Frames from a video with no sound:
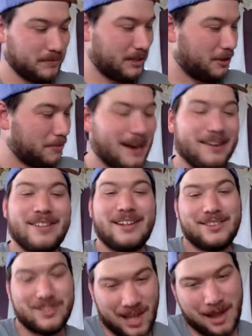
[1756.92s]
I'd go back to that
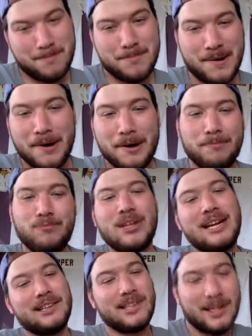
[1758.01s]
same bar,
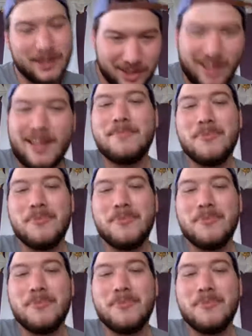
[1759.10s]
eat at that same